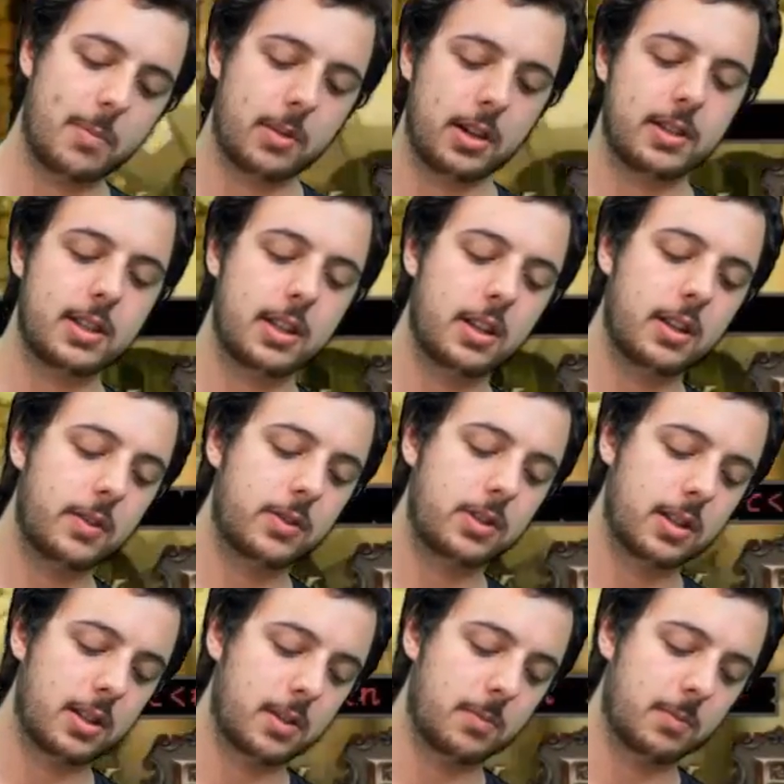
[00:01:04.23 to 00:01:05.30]
prep
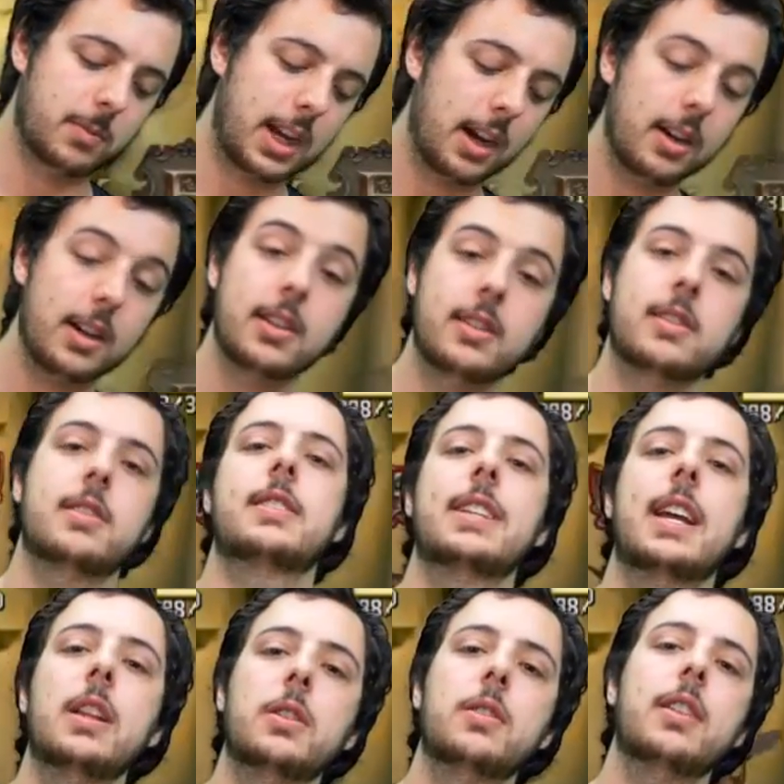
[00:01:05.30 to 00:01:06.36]
ourselves some carrots,
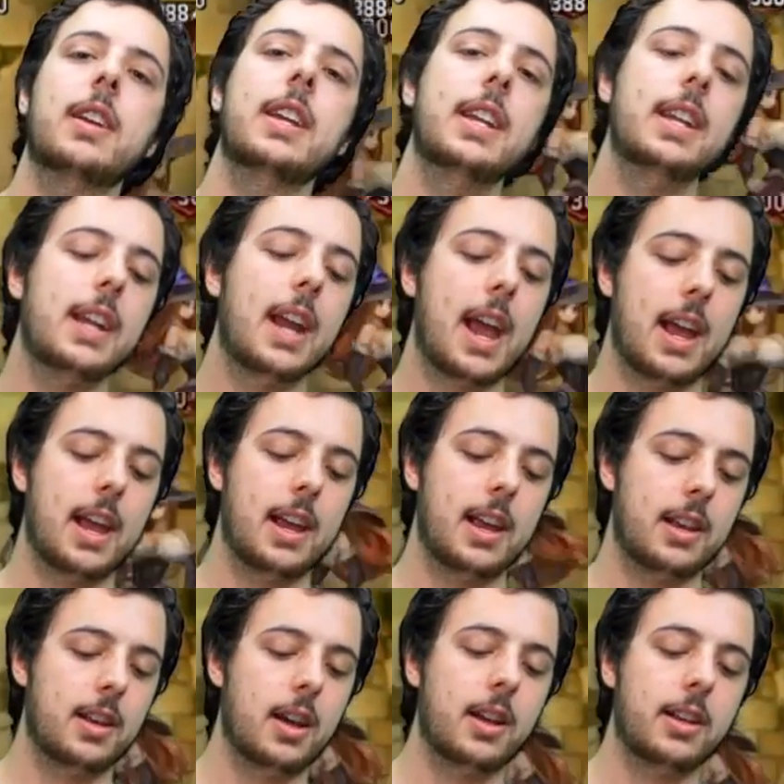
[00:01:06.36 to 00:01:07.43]
celery,
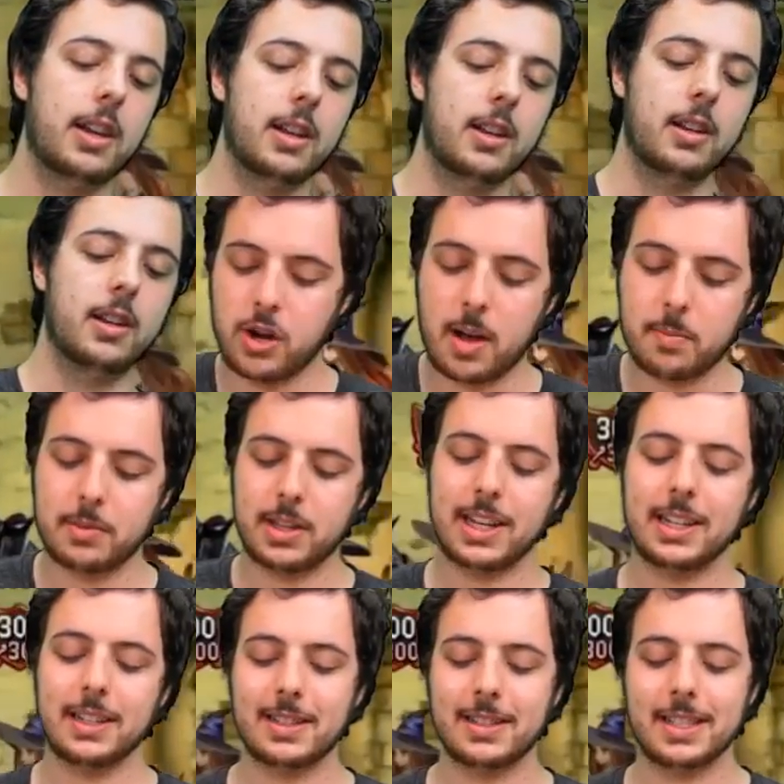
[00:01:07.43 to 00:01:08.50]
and onion. Chop
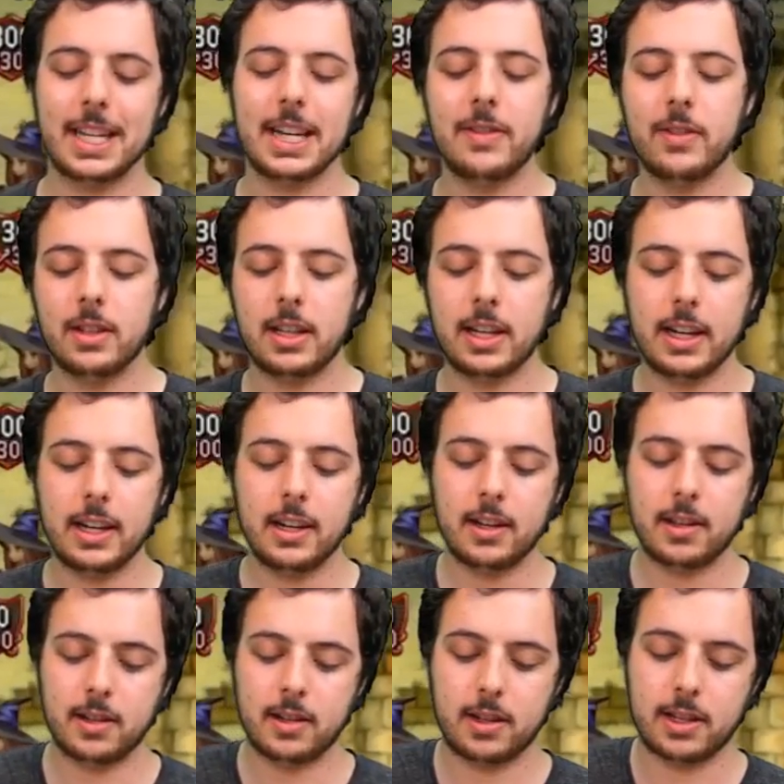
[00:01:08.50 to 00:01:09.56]
things evenly
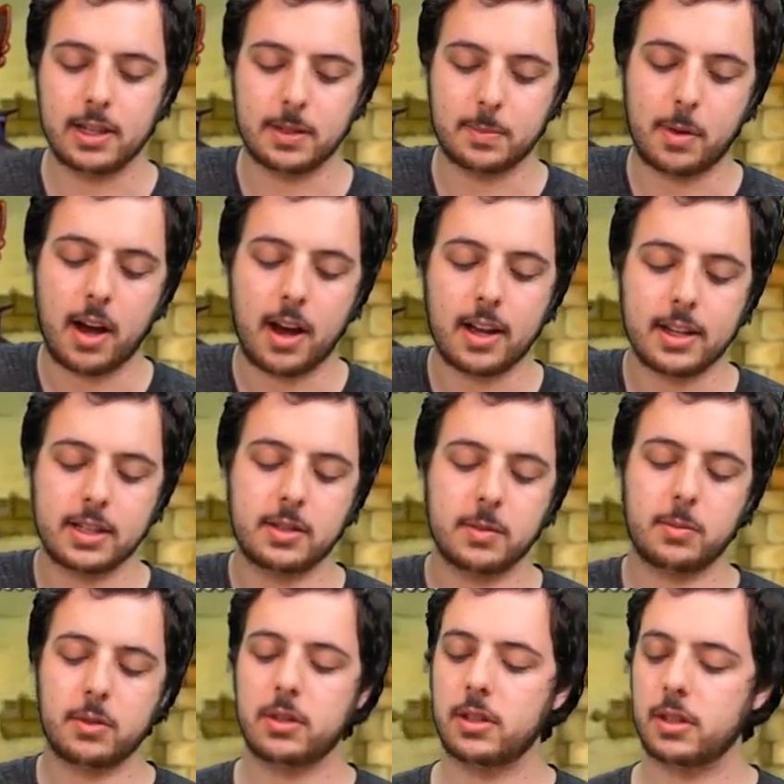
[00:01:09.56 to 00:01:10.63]
as
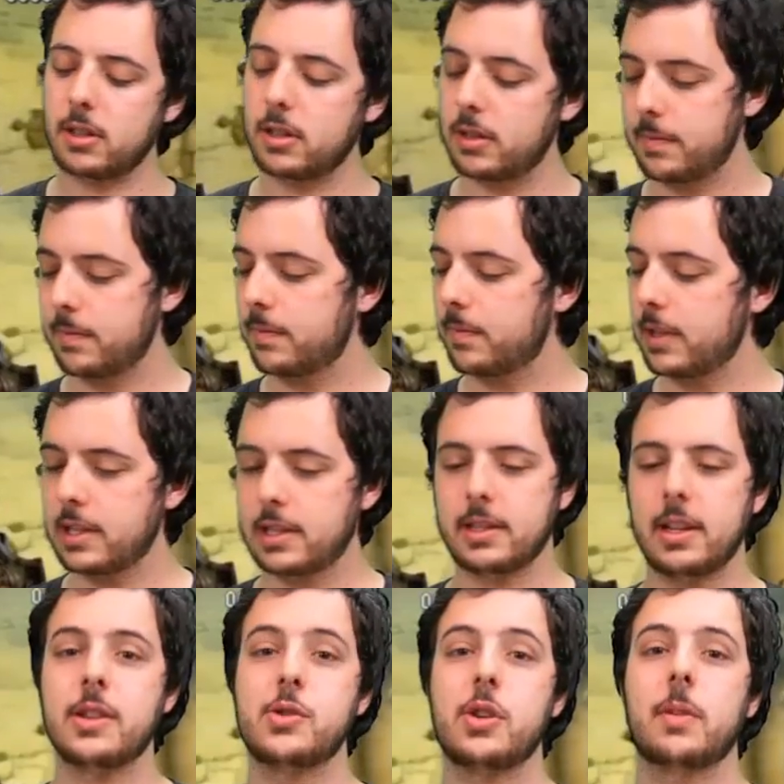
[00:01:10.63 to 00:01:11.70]
possible. This is
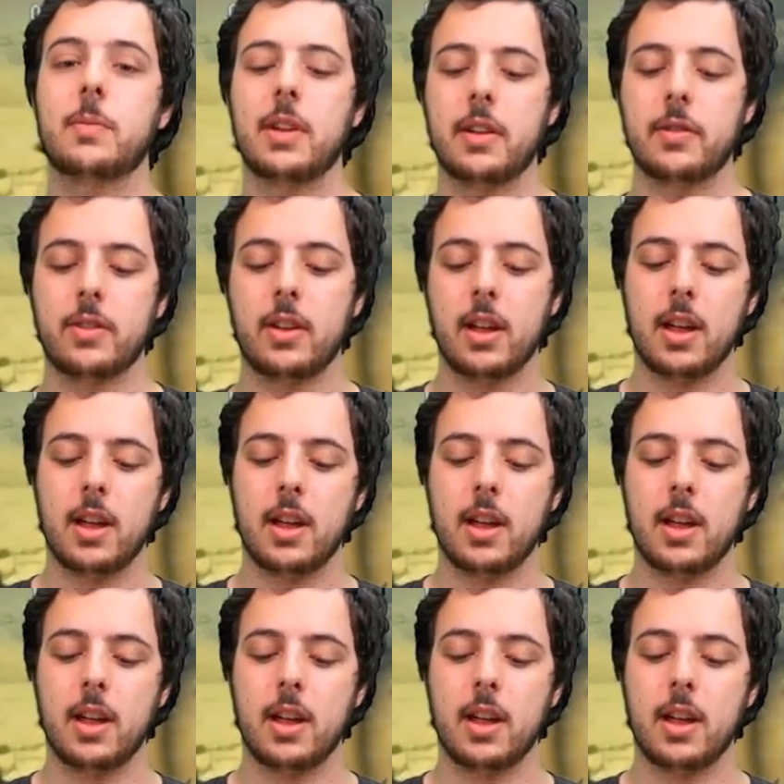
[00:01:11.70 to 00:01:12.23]
not a sharp knife.